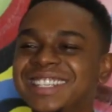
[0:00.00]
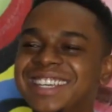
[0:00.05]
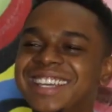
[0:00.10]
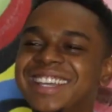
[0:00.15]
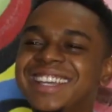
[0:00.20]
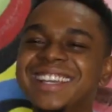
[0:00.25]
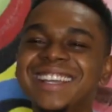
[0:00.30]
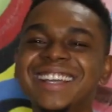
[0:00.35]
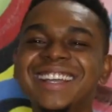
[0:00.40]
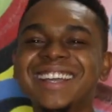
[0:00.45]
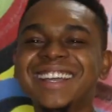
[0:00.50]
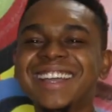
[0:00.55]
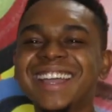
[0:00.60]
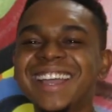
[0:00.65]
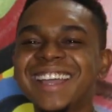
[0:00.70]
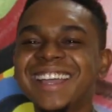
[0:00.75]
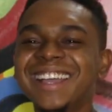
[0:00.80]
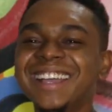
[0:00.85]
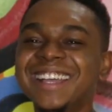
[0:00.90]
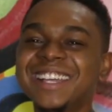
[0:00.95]

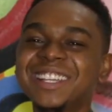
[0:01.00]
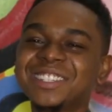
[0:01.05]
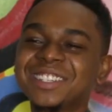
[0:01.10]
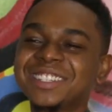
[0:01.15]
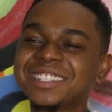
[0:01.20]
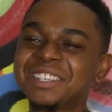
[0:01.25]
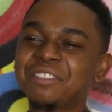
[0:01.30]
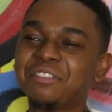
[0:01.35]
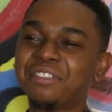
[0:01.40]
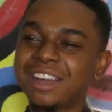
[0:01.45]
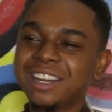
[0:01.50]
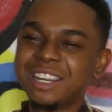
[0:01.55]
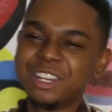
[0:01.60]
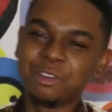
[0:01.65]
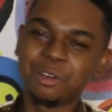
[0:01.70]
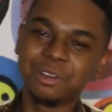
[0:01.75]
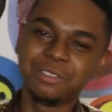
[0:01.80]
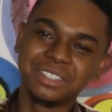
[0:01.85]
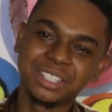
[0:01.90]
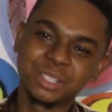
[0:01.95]
the it shows the
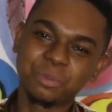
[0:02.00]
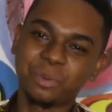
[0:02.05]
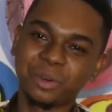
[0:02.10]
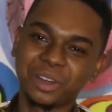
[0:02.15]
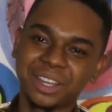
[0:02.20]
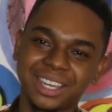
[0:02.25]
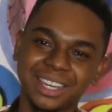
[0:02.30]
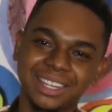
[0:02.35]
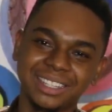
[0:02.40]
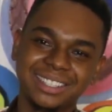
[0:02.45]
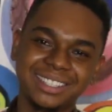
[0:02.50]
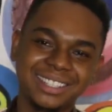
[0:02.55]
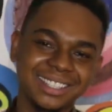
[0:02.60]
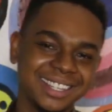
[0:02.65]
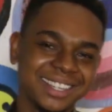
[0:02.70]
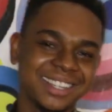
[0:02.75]
value of his pockets.